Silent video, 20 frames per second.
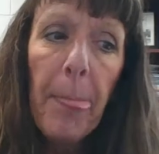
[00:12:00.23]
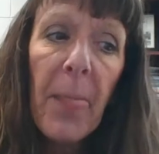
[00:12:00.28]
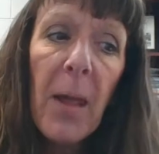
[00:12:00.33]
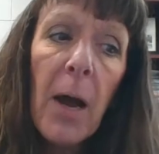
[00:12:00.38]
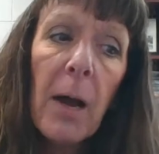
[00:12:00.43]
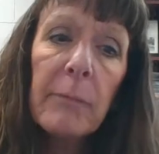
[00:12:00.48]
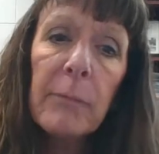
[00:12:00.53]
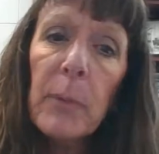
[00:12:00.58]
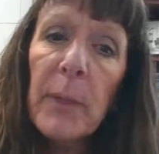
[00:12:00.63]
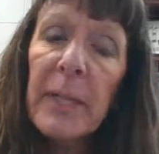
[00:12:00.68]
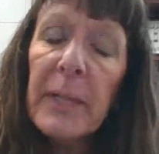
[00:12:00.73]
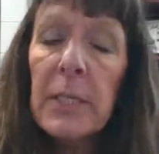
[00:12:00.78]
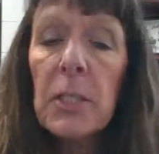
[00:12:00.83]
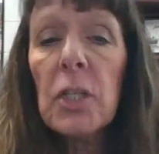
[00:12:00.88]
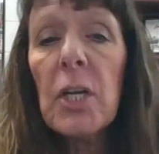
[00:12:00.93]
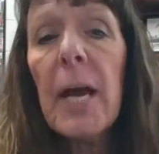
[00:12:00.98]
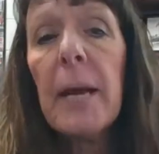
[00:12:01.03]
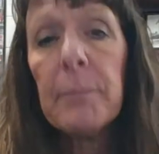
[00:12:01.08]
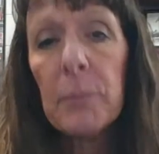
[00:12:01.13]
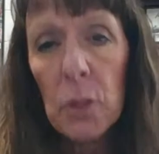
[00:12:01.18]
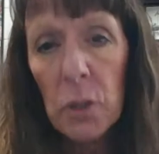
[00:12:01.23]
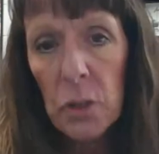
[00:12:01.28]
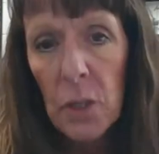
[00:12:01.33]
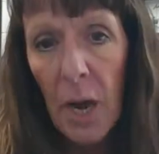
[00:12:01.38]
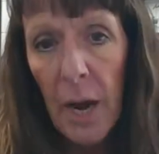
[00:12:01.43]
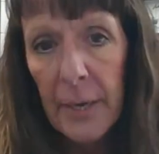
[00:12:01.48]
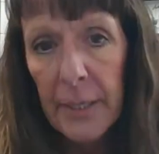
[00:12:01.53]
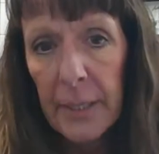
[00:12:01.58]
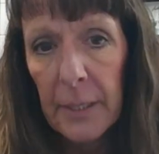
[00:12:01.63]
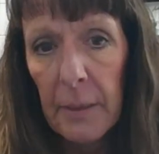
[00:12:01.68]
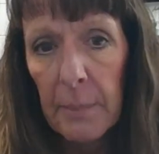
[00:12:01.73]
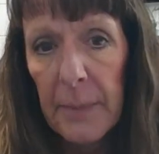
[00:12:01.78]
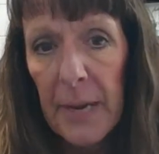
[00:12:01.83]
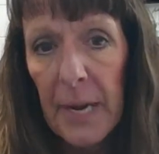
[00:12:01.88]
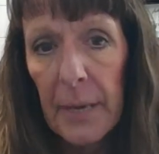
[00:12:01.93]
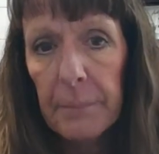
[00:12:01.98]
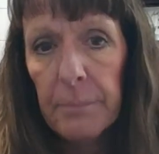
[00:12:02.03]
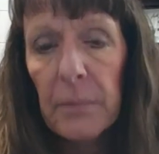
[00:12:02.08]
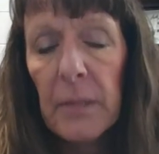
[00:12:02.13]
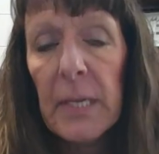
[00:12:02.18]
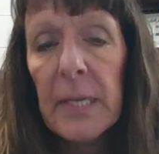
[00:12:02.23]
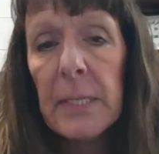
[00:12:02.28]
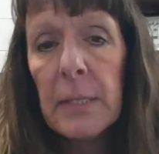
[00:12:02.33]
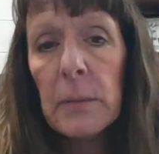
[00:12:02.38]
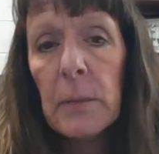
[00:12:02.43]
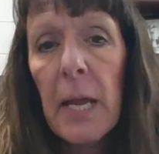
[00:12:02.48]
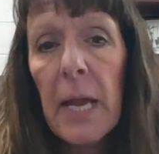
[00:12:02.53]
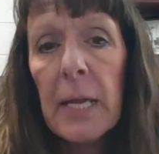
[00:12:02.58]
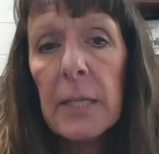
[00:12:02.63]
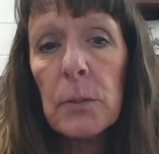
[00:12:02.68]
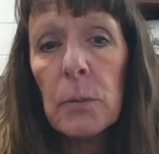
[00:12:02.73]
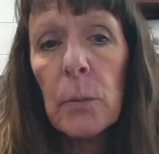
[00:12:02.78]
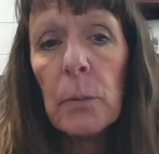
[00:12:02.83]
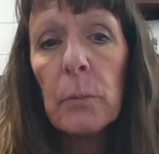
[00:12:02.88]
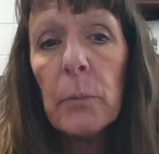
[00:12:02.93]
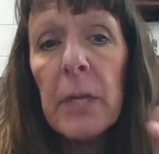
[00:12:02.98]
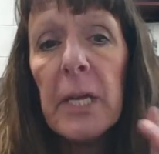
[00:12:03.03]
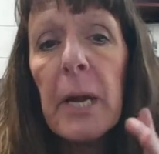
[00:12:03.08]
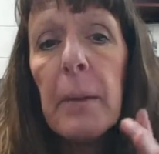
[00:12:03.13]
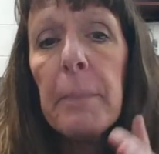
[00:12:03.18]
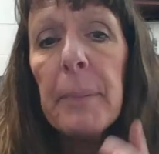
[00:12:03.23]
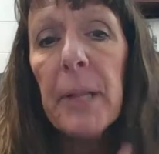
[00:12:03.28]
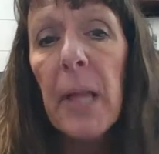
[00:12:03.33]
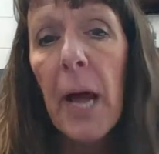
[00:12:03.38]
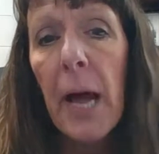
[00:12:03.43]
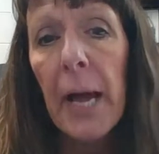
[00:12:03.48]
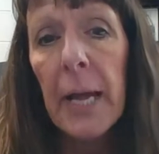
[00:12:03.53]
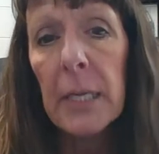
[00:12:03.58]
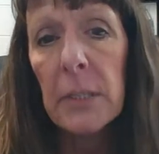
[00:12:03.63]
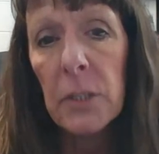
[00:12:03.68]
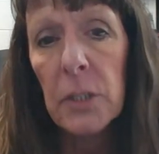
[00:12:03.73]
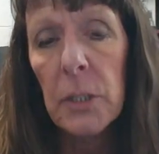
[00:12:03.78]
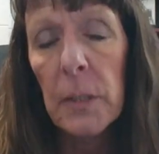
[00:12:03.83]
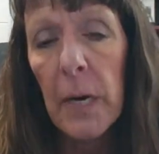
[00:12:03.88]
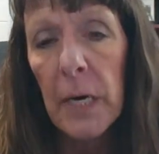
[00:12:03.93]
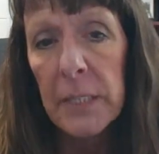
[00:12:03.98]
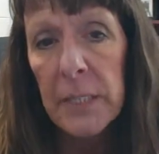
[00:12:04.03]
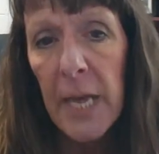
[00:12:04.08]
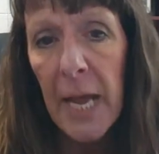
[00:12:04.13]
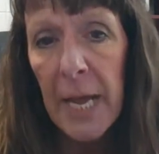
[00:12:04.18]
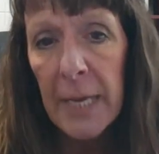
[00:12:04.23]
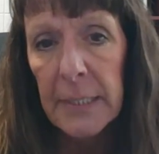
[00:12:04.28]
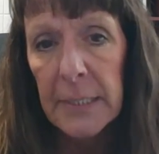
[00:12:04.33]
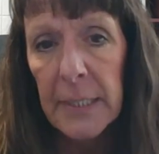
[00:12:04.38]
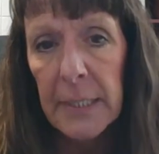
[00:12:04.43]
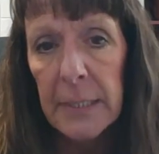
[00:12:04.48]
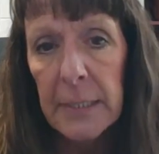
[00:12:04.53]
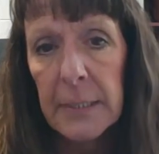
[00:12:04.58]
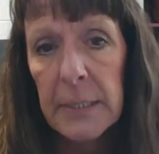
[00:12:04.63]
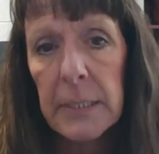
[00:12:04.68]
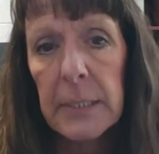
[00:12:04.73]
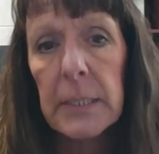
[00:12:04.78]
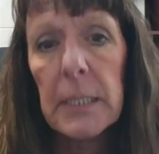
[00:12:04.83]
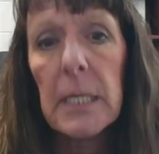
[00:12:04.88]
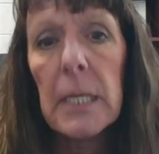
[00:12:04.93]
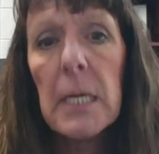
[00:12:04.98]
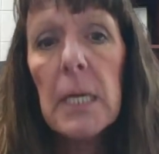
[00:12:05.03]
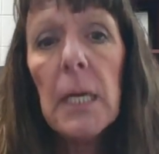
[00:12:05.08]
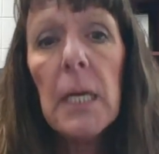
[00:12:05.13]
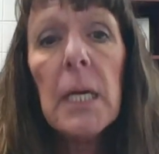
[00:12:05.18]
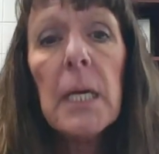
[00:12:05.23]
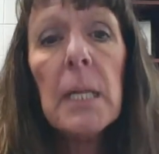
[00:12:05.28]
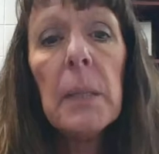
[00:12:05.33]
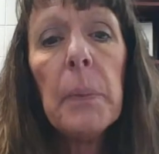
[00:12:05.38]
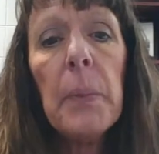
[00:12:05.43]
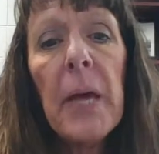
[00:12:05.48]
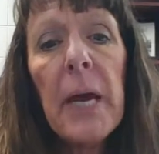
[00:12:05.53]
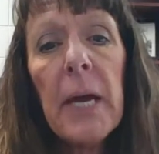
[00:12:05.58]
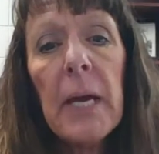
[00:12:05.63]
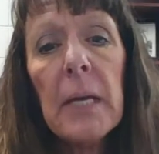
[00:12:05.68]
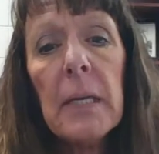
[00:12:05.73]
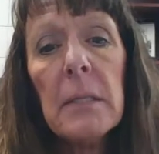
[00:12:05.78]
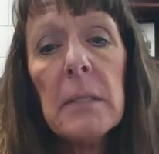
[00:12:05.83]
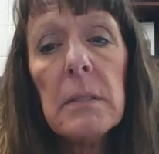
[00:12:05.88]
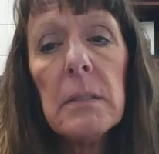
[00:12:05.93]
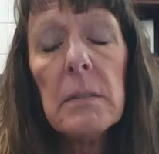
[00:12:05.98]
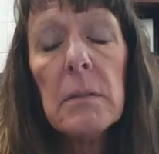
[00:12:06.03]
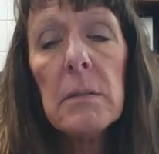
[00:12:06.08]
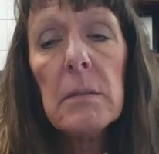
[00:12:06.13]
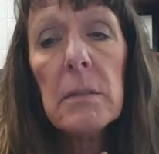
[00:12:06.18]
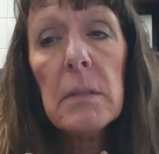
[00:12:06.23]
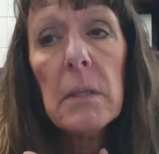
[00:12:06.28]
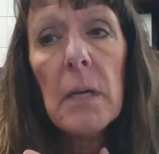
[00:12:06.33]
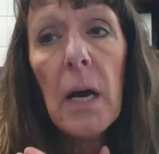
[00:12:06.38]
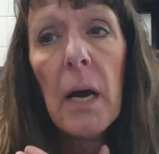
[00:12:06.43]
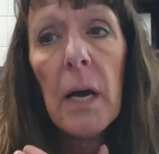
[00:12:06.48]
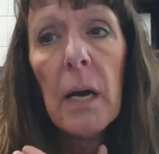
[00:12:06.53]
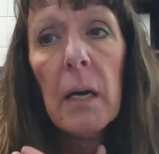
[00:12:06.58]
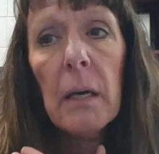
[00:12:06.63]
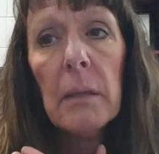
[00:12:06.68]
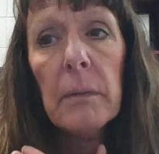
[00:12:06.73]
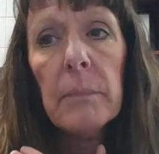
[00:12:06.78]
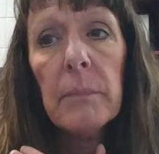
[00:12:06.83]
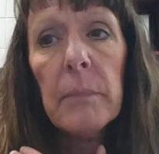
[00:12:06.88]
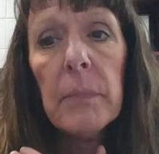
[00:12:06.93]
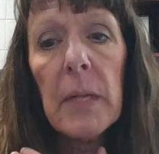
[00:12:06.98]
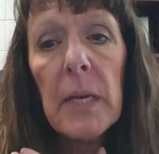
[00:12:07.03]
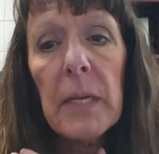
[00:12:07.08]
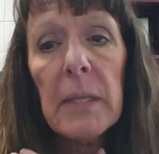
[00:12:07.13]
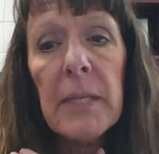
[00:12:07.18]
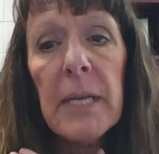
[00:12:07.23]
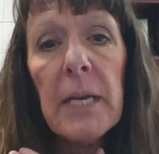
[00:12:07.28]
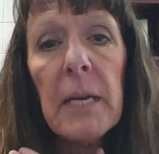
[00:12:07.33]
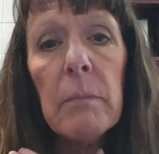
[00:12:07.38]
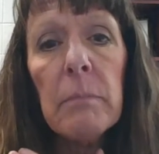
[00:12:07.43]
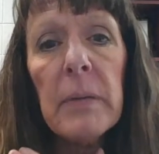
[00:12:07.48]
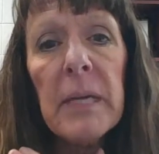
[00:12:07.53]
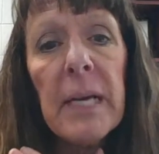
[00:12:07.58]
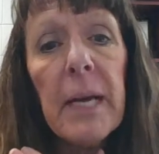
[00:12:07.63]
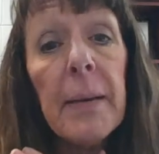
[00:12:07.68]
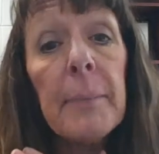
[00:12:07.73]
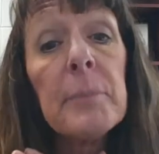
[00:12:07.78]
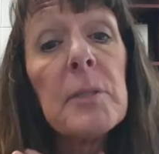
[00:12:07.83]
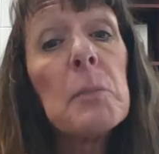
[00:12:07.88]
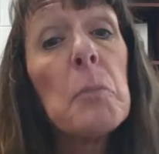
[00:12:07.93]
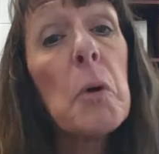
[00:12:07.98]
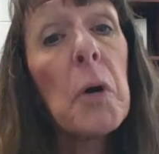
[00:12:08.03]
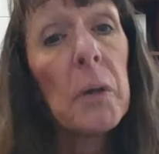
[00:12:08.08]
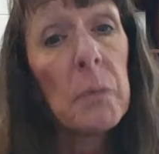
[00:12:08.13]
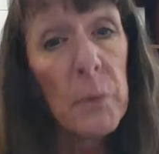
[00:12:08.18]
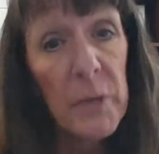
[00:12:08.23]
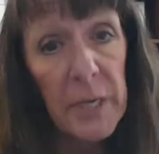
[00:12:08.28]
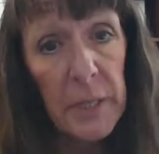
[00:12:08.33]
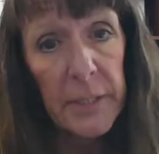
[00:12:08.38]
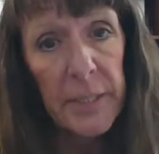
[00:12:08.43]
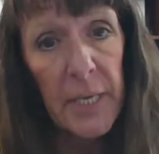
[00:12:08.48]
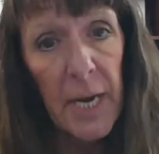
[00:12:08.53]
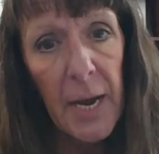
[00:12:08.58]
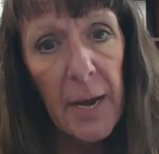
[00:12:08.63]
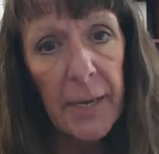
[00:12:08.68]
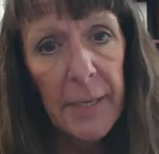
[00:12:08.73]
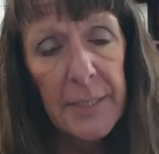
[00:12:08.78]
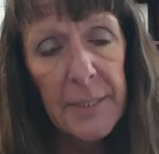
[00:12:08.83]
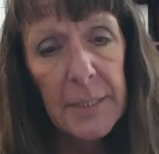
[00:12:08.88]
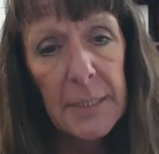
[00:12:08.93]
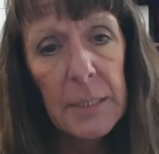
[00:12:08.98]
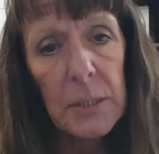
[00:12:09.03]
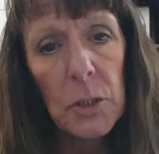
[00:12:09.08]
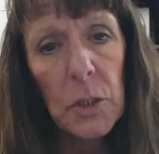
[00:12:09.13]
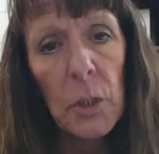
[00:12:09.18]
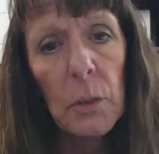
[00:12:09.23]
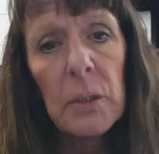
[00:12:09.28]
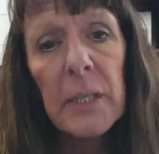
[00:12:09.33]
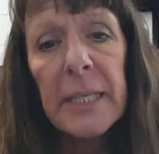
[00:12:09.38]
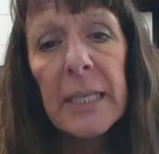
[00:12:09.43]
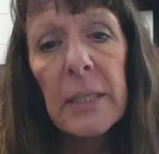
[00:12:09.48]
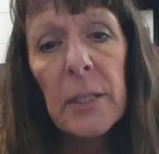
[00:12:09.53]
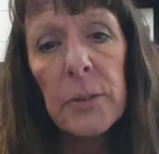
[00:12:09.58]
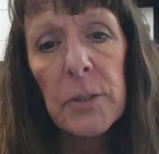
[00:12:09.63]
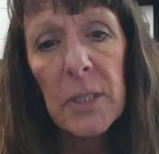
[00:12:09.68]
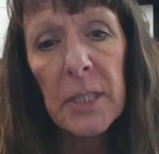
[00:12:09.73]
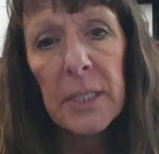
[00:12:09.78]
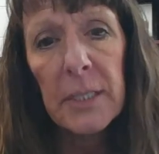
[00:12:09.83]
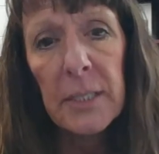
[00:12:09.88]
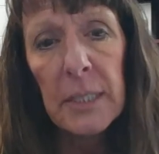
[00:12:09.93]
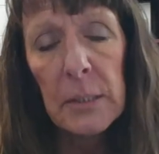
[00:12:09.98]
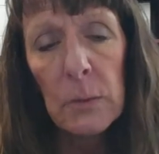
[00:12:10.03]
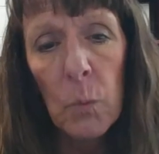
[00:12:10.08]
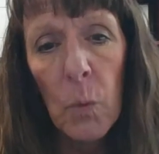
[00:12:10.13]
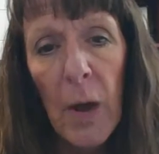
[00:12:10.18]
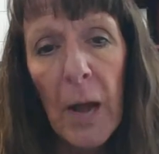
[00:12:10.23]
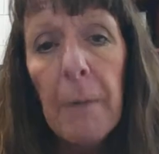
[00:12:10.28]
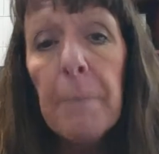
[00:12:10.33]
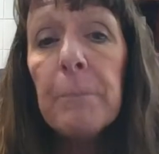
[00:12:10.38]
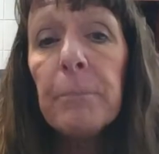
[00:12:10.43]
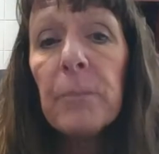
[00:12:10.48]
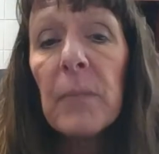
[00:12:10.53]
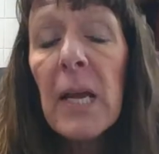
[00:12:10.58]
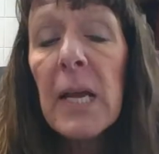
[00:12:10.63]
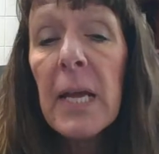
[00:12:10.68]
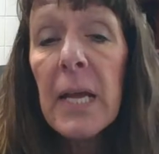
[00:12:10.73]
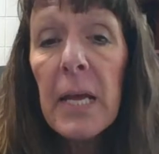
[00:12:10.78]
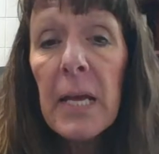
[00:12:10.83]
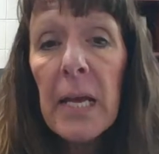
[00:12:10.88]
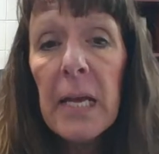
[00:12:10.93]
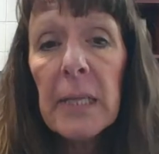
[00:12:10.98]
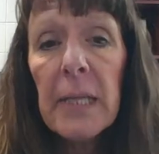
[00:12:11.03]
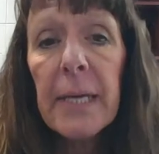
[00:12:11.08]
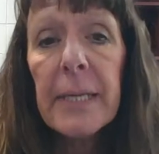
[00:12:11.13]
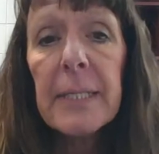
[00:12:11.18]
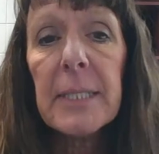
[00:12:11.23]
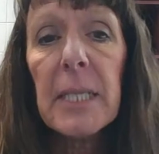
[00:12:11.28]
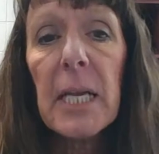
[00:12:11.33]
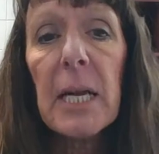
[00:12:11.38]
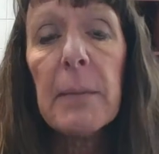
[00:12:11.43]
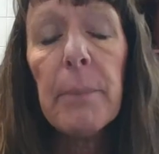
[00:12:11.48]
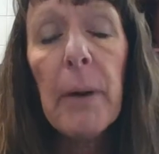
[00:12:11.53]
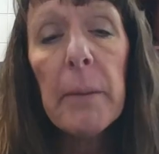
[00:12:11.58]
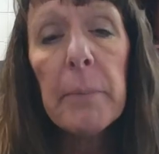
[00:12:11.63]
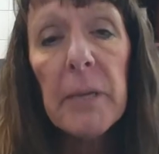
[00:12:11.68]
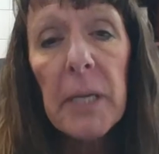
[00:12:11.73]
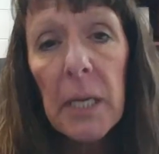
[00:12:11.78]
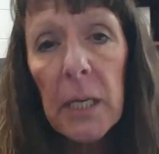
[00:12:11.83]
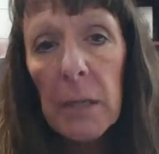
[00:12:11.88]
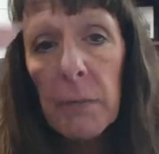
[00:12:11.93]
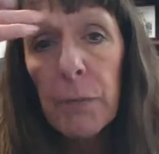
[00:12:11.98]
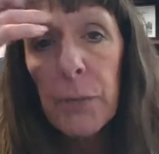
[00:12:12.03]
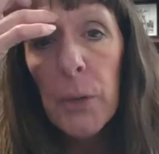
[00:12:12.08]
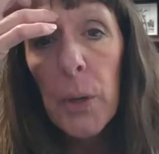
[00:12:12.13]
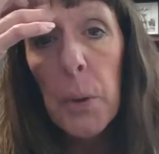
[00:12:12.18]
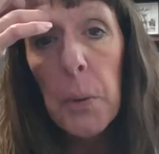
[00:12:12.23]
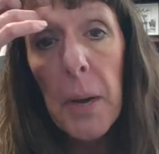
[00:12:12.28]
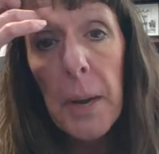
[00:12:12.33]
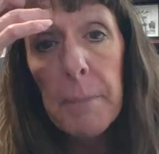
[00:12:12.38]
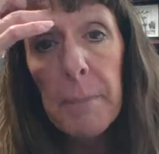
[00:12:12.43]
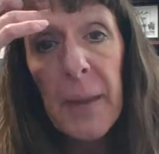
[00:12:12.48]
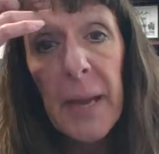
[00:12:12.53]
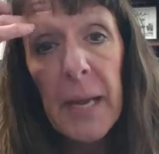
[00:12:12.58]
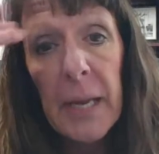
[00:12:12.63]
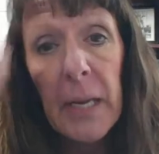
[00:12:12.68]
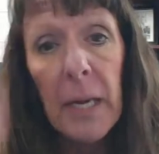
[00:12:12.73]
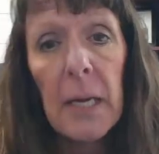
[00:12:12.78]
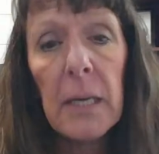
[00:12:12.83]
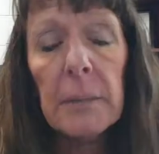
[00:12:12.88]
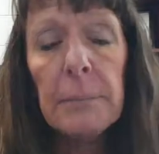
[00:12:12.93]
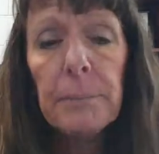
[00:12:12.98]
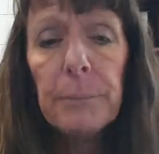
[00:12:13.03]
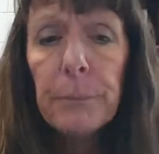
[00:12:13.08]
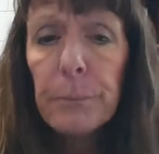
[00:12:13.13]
of what the chapter's talking about, is when we apply it to our tactics, then it becomes more real to us. So look at those things as well. And like I say, I'm probably going to throw up I